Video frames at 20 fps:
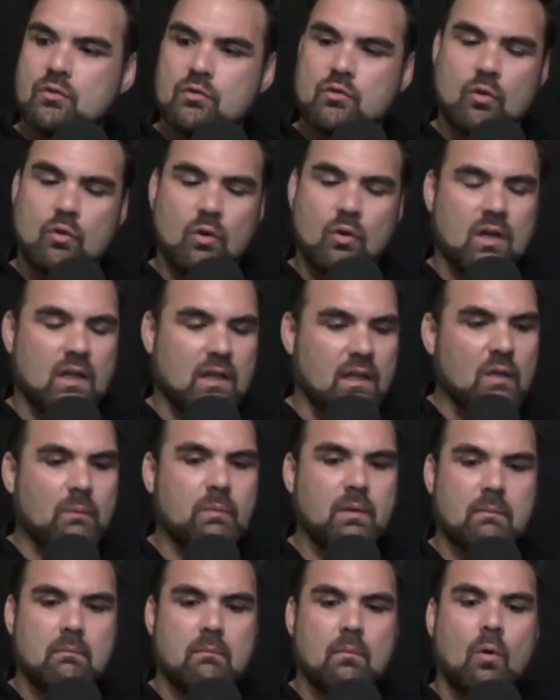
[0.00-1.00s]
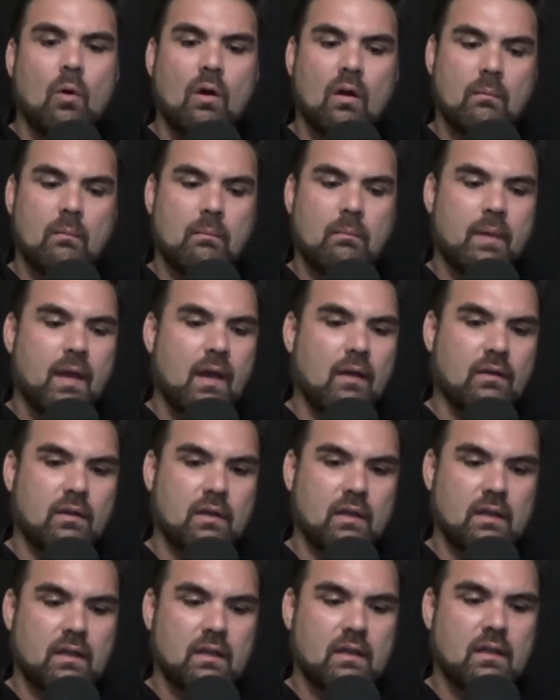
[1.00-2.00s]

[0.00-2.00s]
talk a little bit more about the